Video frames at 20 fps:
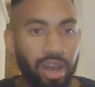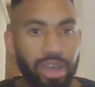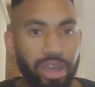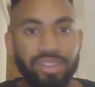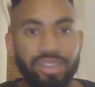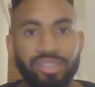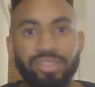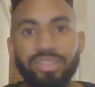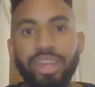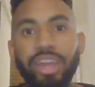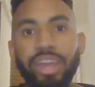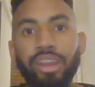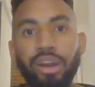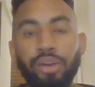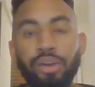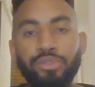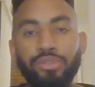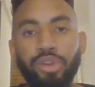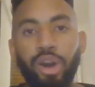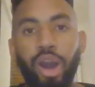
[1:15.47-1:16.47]
instead
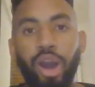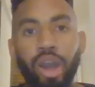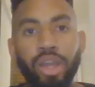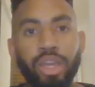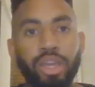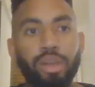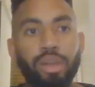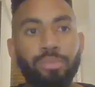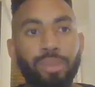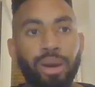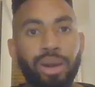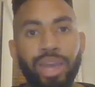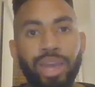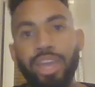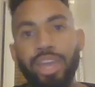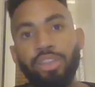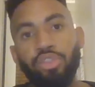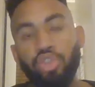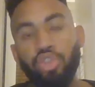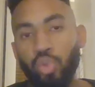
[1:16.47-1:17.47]
of talking about,
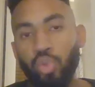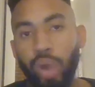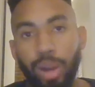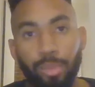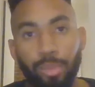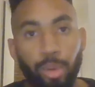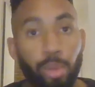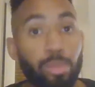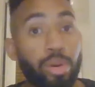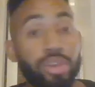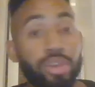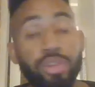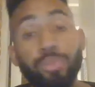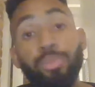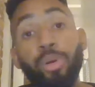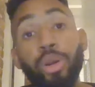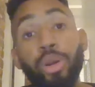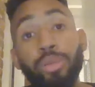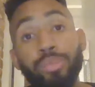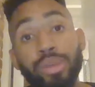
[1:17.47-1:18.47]
hey, do you want more booked
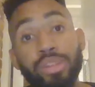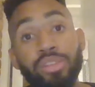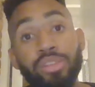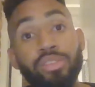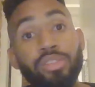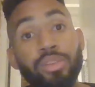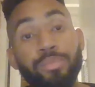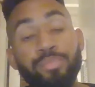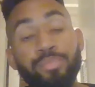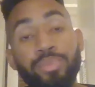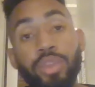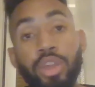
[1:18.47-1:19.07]
appointments?